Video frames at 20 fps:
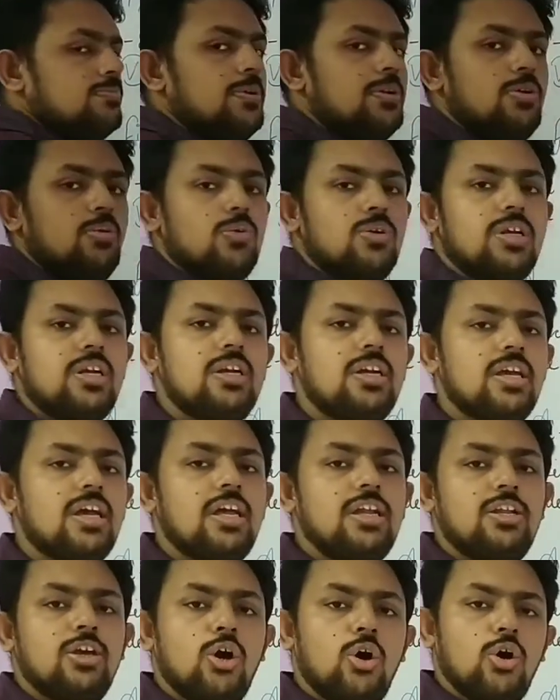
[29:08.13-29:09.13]
be noted
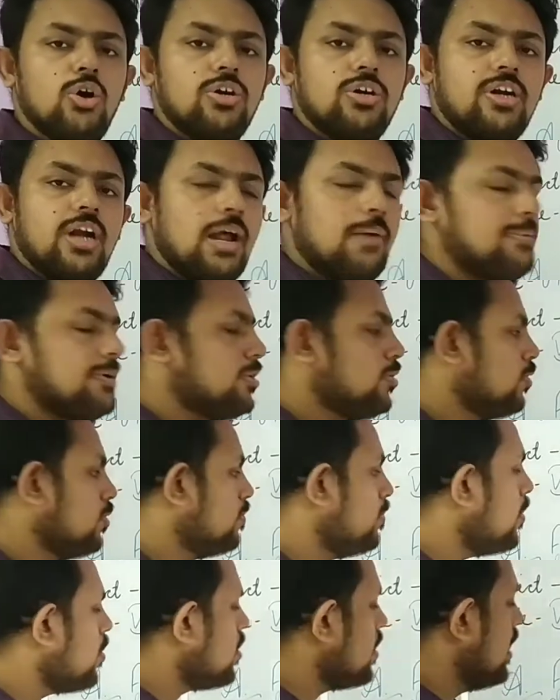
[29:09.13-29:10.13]
in your grammar
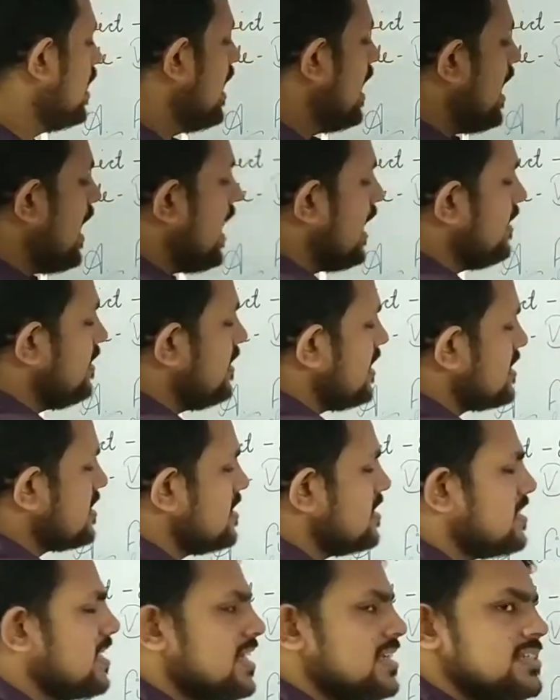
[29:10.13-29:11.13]
notebook, and the
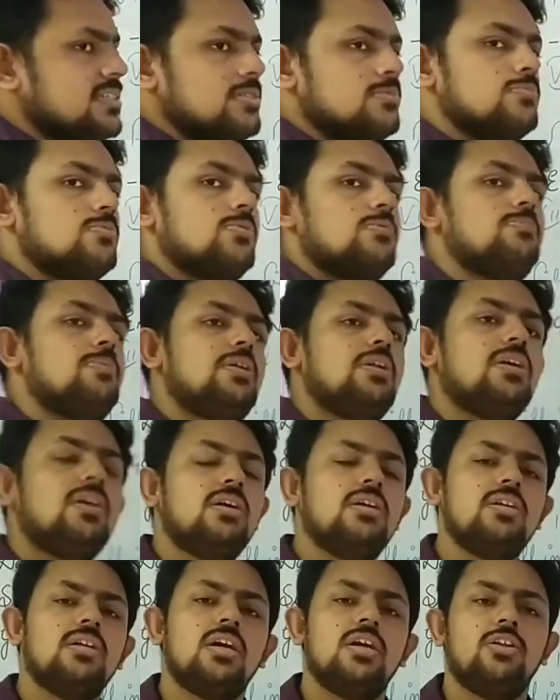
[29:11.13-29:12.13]
exercises would be
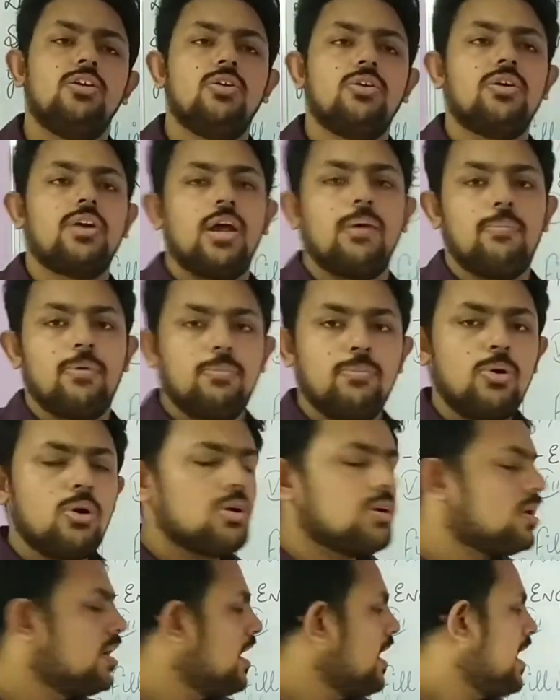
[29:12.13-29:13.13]
done in your grammar
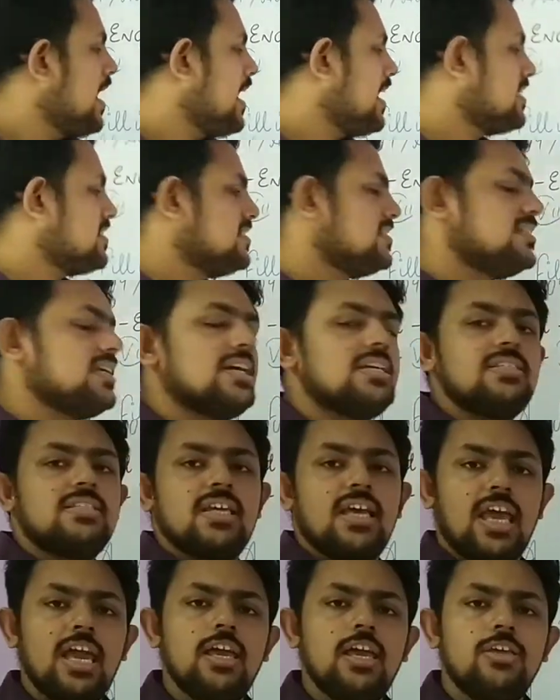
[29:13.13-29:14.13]
book.
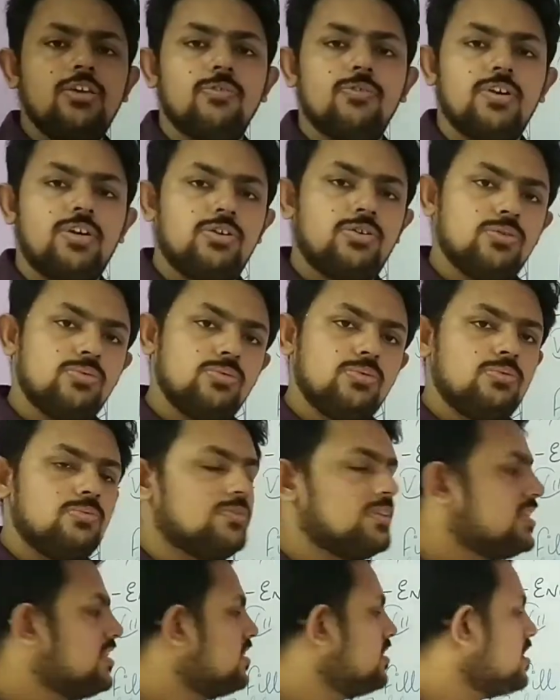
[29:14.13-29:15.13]
Exercise A you will do
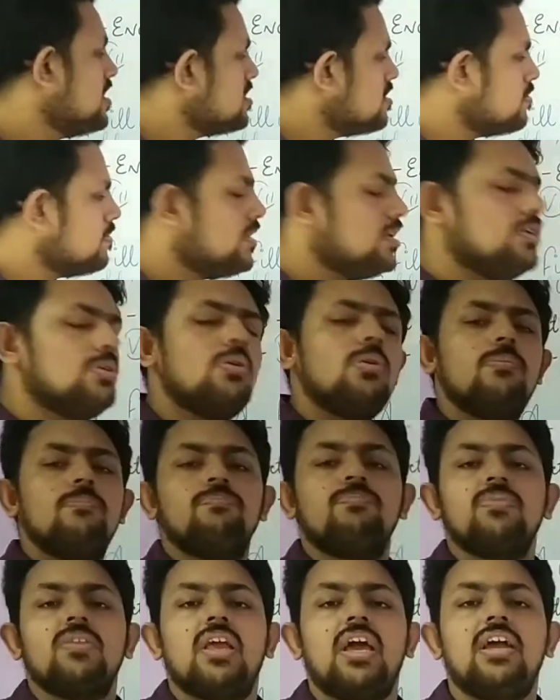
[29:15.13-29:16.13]
with this video,
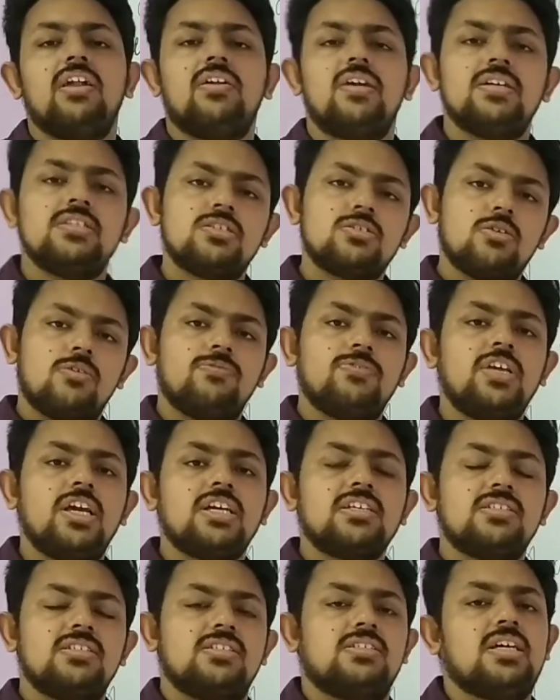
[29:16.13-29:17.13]
and rest of the
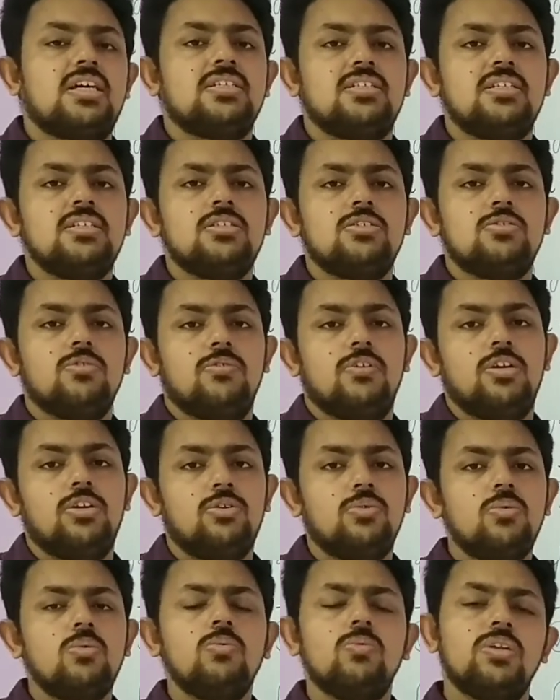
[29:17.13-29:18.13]
exercises you will
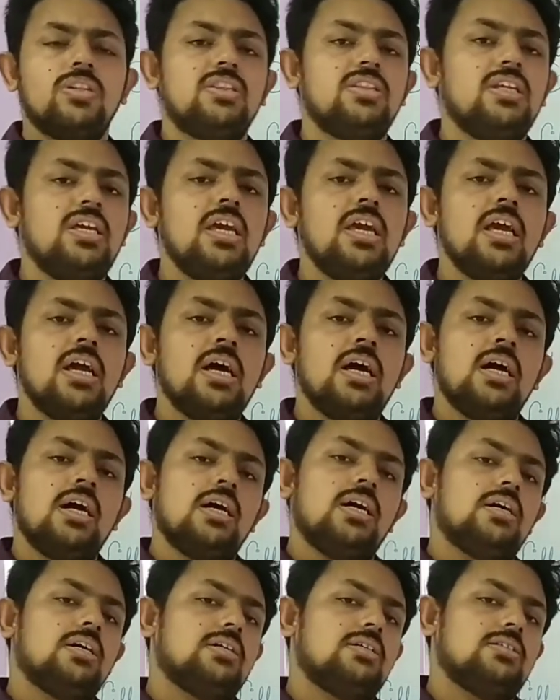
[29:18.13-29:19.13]
do with the
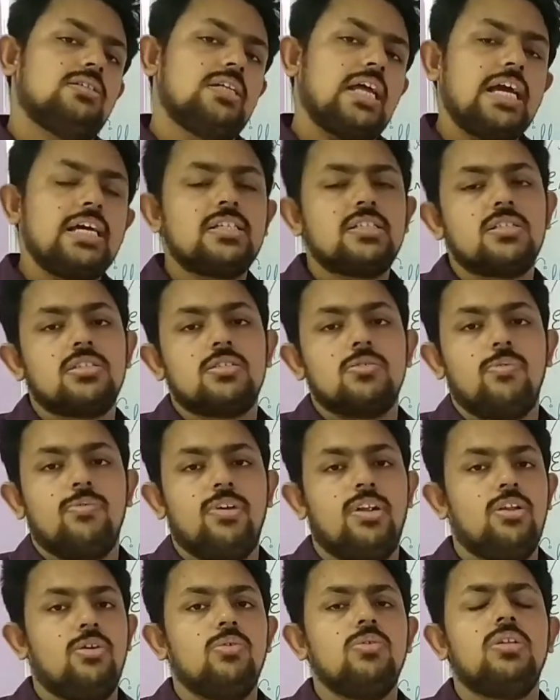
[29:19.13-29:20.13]
next
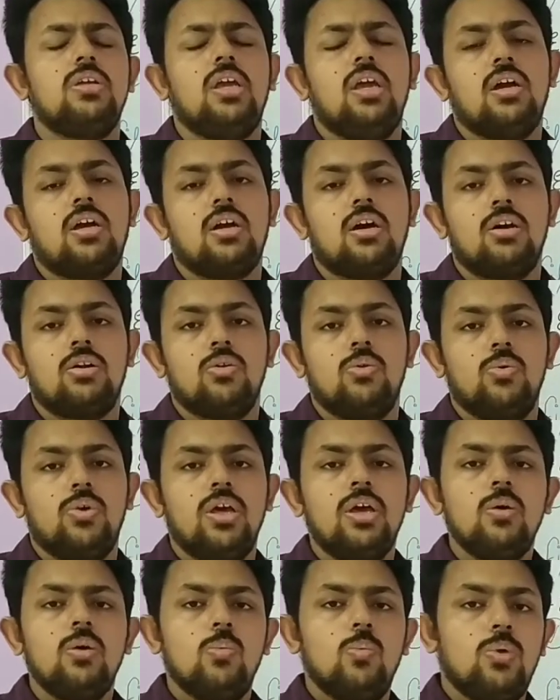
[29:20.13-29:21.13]
video, the
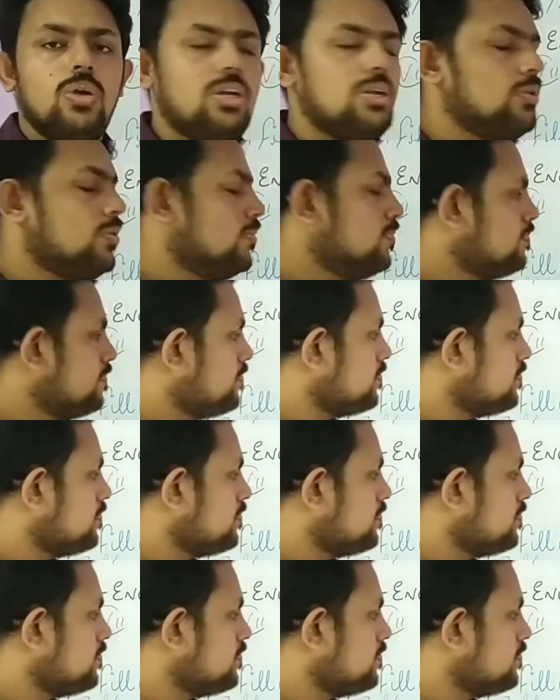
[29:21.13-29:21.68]
concluding video.